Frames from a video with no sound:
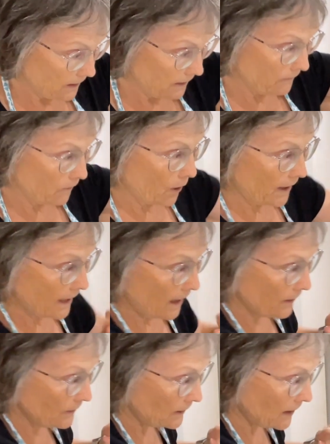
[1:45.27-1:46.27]

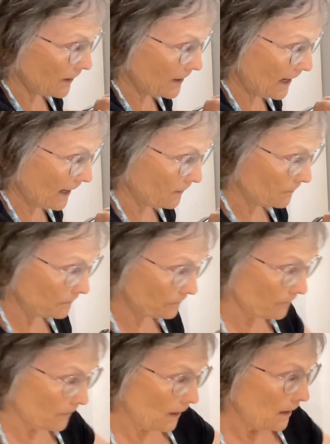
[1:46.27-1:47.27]
Rightio. So now,
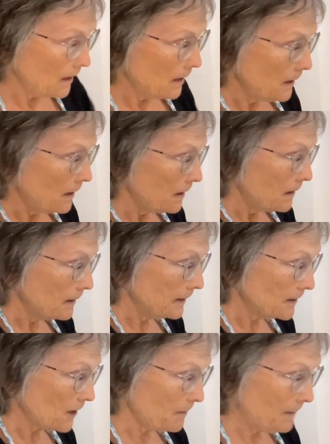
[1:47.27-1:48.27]

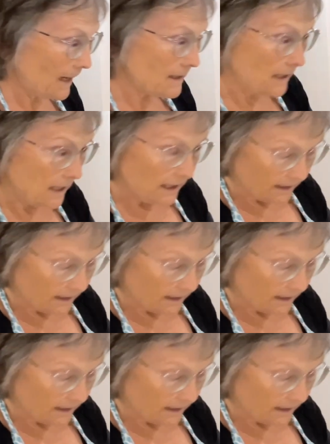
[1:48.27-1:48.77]
let's go back to here.